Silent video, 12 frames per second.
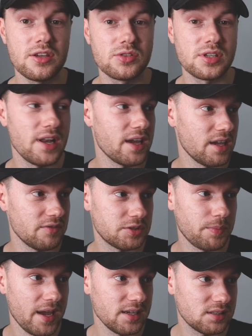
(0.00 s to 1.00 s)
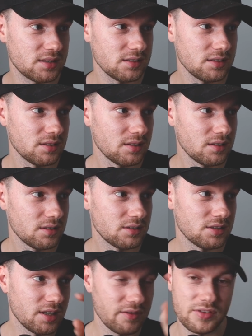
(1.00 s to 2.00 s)
use of negative space
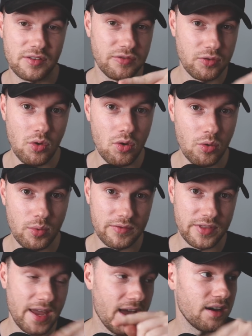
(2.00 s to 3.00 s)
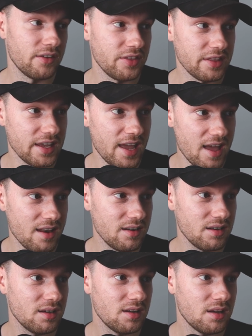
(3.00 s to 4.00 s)
to give the 4 with the L and the
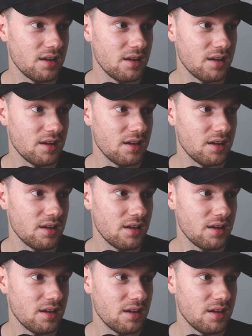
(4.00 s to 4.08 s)
N.